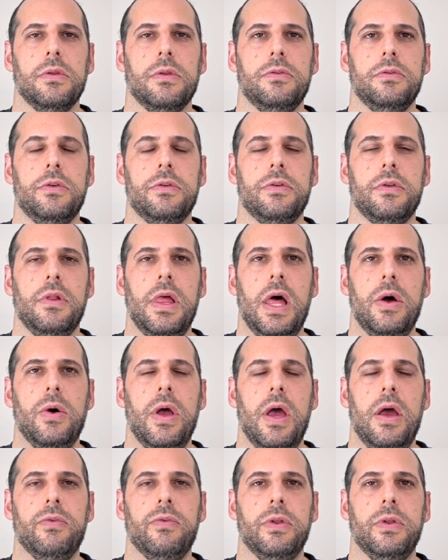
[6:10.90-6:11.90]
Just allow
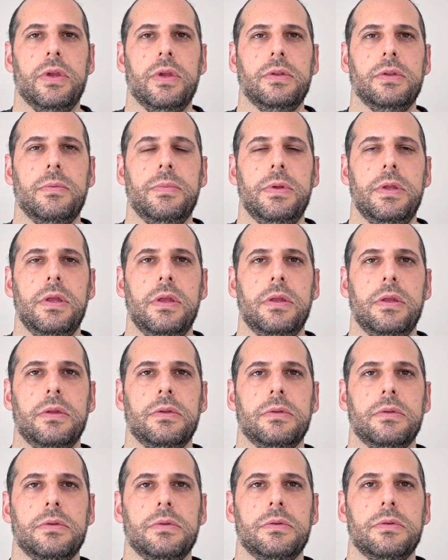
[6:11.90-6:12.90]
everything to be.
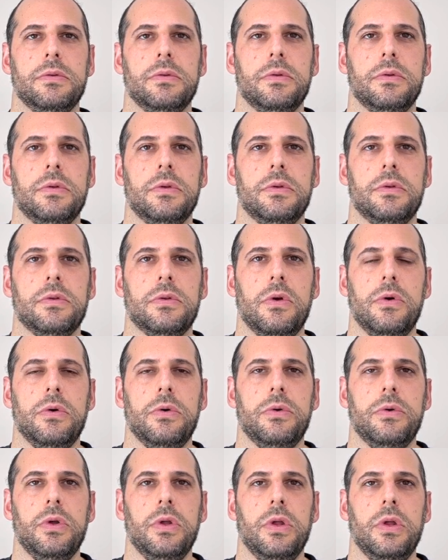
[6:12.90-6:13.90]

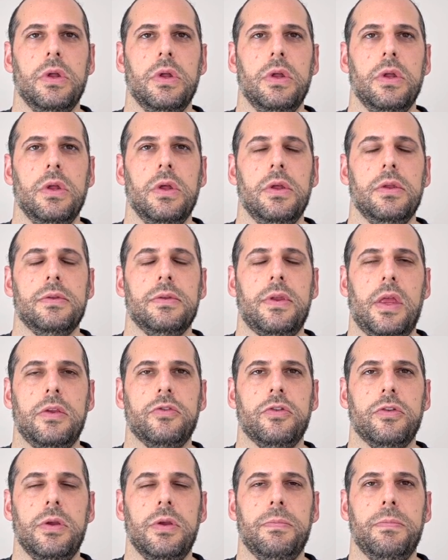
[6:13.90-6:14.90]
So
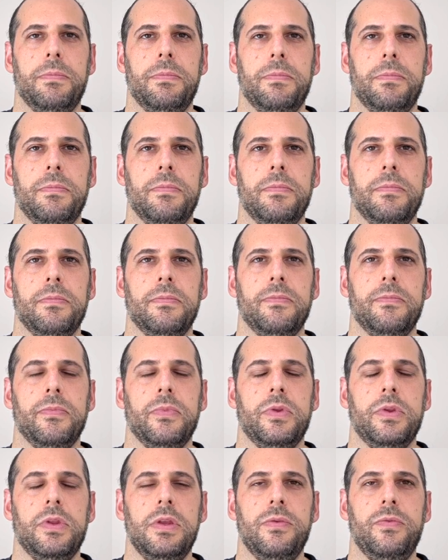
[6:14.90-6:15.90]
essentially,
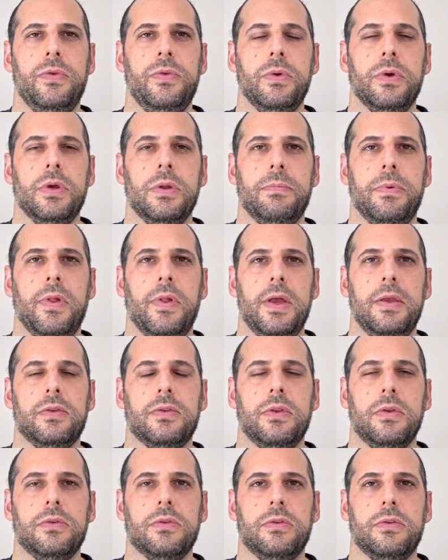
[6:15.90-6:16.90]
see if you can place
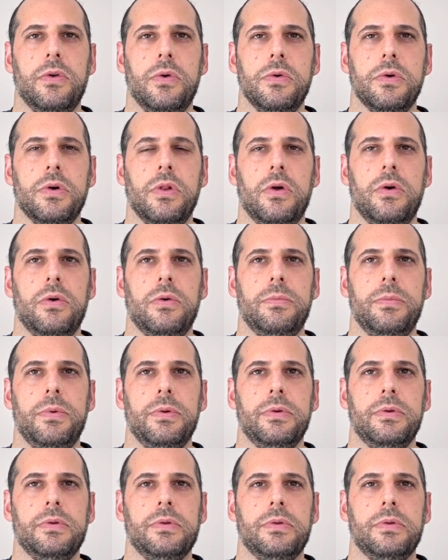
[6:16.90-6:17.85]
the snow globe